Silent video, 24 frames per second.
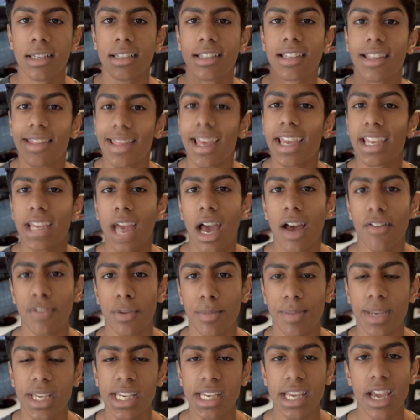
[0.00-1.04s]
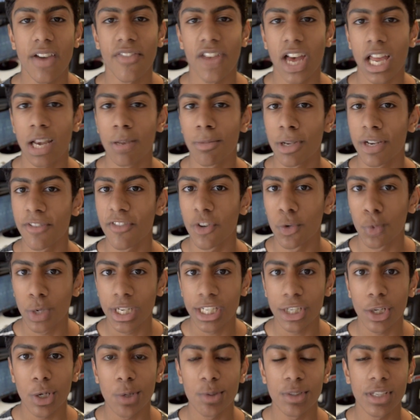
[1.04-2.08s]
So there you have it. PDF Element for
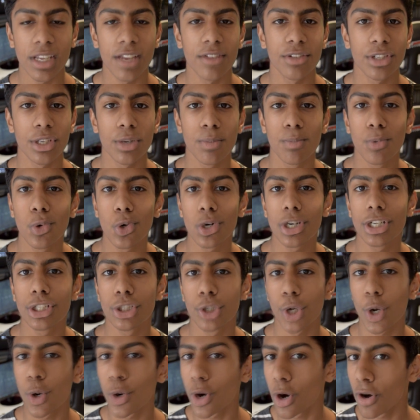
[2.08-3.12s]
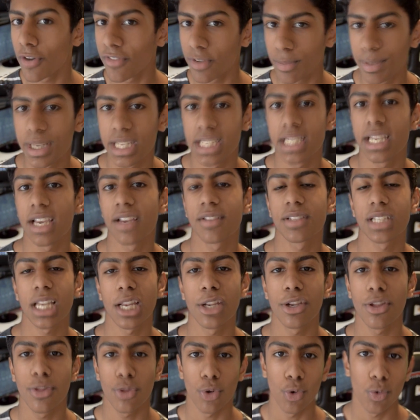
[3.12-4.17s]
Windows gives you more control over PDFs
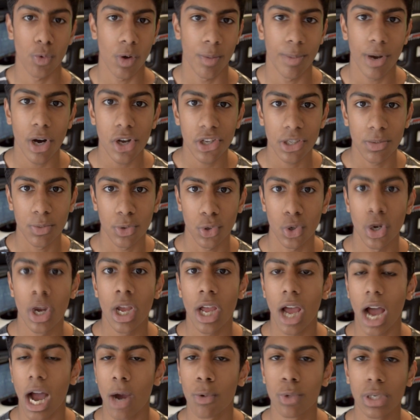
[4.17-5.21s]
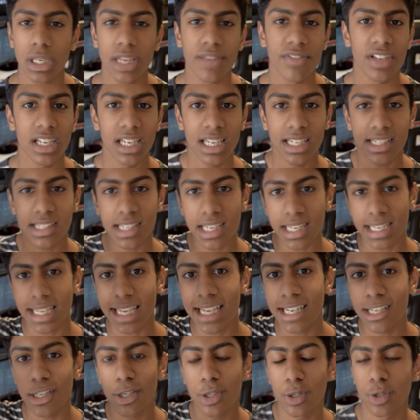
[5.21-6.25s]
than you thought were possible. I will leave it listed
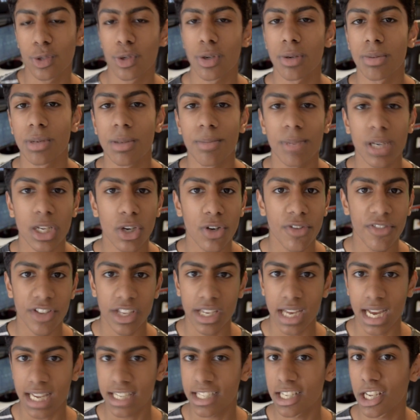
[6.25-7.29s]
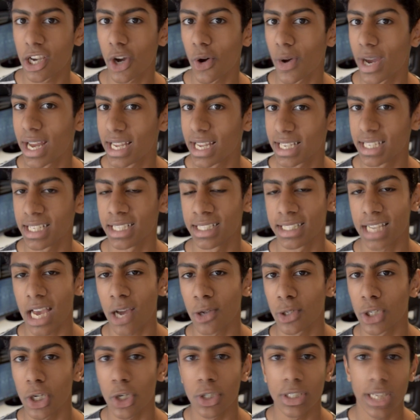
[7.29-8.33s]
in the description below for you guys to go ahead and
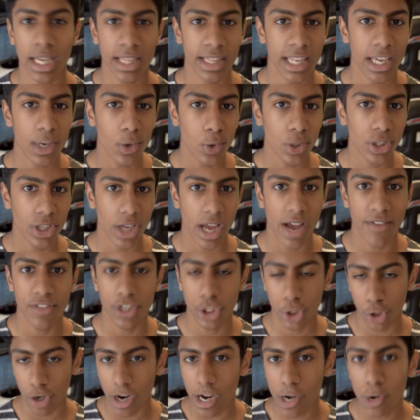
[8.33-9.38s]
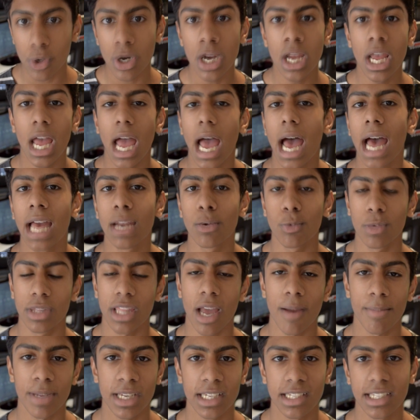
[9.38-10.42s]
download, and they also have a trial. And with
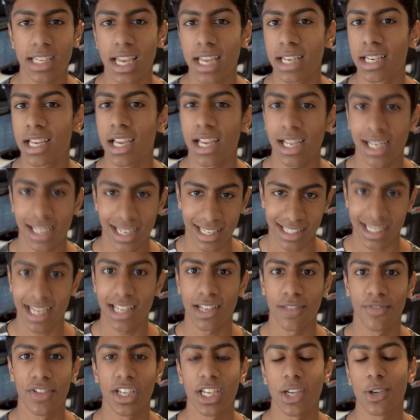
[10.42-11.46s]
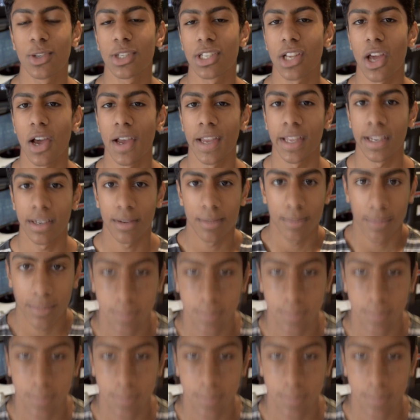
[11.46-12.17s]
that being said, let's get the video started.